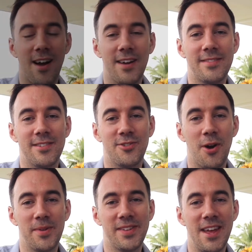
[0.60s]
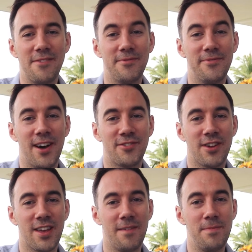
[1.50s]
guys, Thomas here from
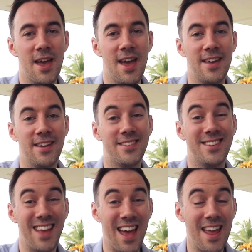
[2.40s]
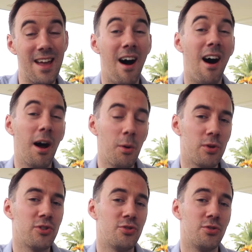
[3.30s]
FastTrack FBA, and today I
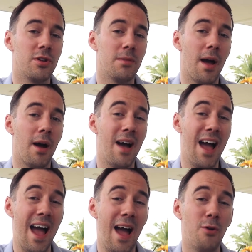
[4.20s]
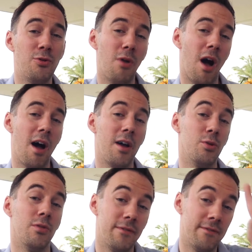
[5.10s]
want to talk about how you hire
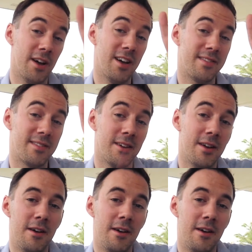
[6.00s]
your first